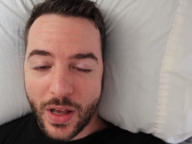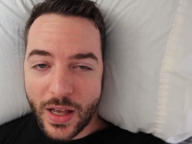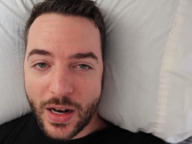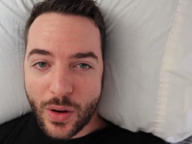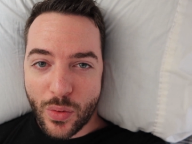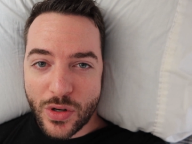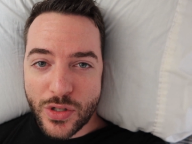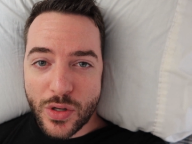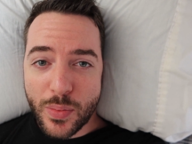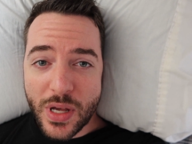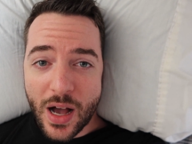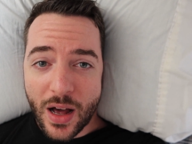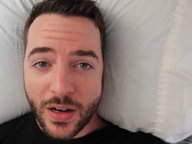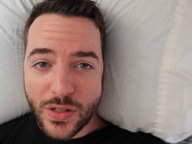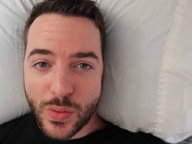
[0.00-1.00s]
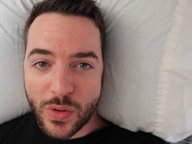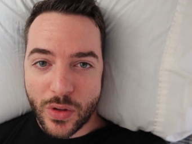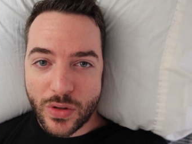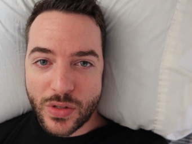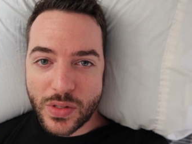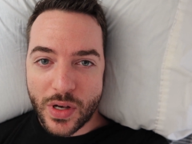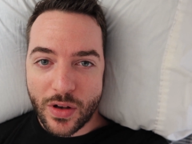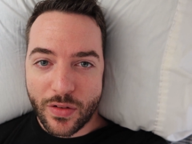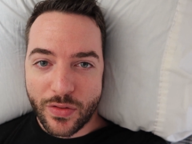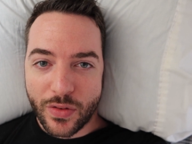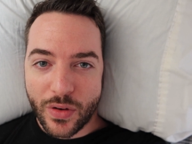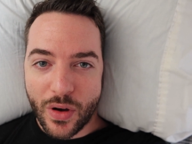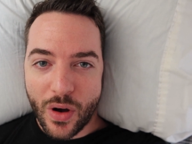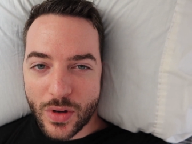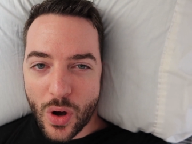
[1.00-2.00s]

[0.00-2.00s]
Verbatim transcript: And I want you to be honest with yourself.